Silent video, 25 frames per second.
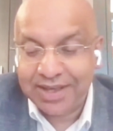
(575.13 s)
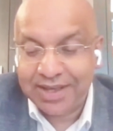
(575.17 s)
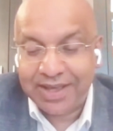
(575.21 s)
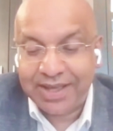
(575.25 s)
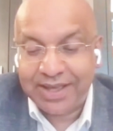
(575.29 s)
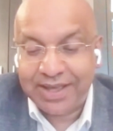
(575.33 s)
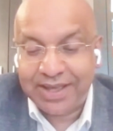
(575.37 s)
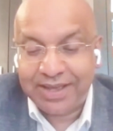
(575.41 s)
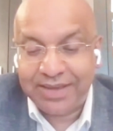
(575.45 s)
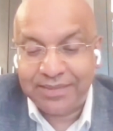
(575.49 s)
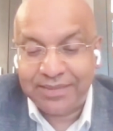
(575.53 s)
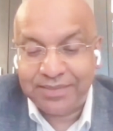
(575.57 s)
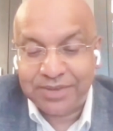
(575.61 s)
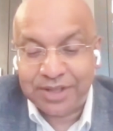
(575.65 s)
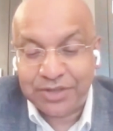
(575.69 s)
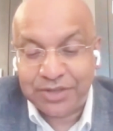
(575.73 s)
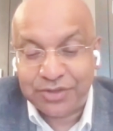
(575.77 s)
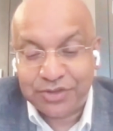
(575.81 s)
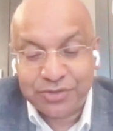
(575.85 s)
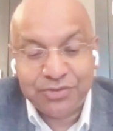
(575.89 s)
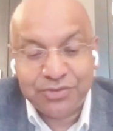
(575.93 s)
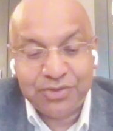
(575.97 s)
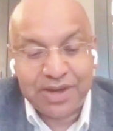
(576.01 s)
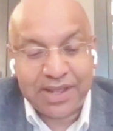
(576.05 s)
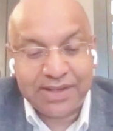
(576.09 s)

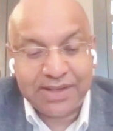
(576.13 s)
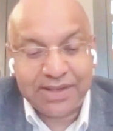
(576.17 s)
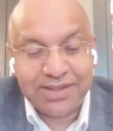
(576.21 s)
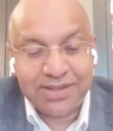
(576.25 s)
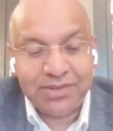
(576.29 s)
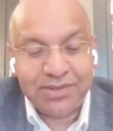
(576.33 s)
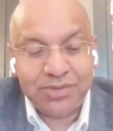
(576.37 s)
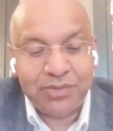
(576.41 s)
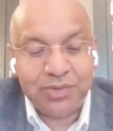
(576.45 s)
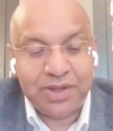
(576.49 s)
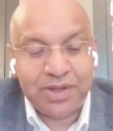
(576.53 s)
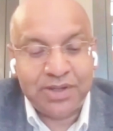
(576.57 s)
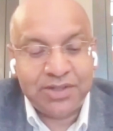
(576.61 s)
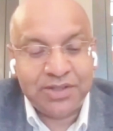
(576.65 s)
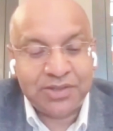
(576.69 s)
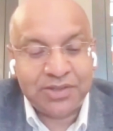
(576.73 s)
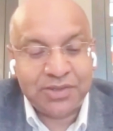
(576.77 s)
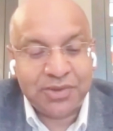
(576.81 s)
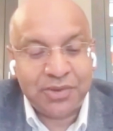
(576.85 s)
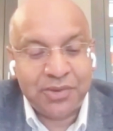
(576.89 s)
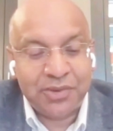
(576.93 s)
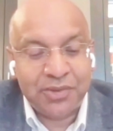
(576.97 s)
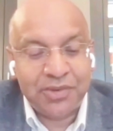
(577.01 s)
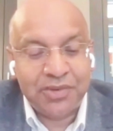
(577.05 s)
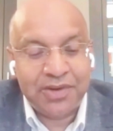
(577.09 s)
There's two Latin. One is
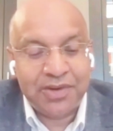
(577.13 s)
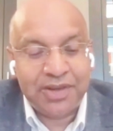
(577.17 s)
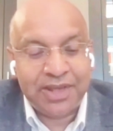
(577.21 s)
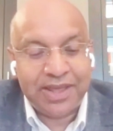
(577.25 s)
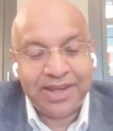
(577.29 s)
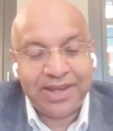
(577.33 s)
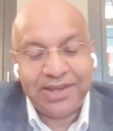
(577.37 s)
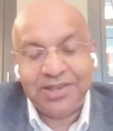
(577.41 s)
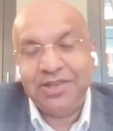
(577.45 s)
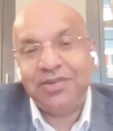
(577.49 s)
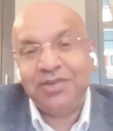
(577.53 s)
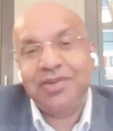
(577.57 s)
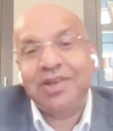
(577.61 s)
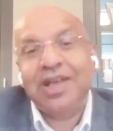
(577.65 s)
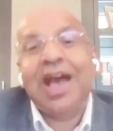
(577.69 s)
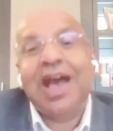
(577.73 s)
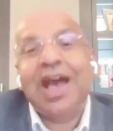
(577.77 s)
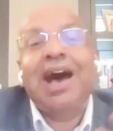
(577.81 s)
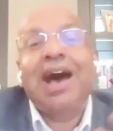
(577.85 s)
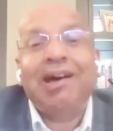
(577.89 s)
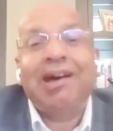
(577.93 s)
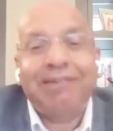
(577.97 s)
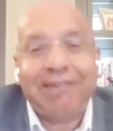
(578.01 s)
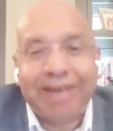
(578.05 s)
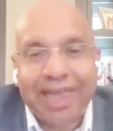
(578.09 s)
called
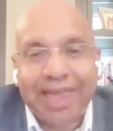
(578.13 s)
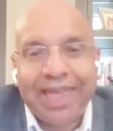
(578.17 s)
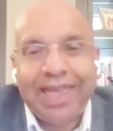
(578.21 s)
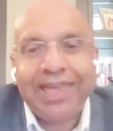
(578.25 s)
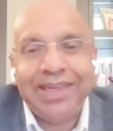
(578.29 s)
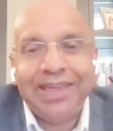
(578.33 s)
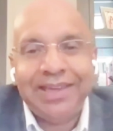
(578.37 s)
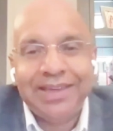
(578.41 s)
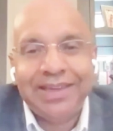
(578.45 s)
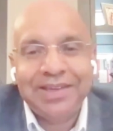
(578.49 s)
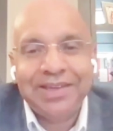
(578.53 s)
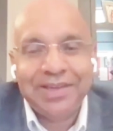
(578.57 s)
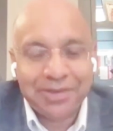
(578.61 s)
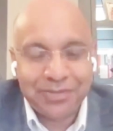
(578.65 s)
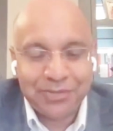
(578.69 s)
educare,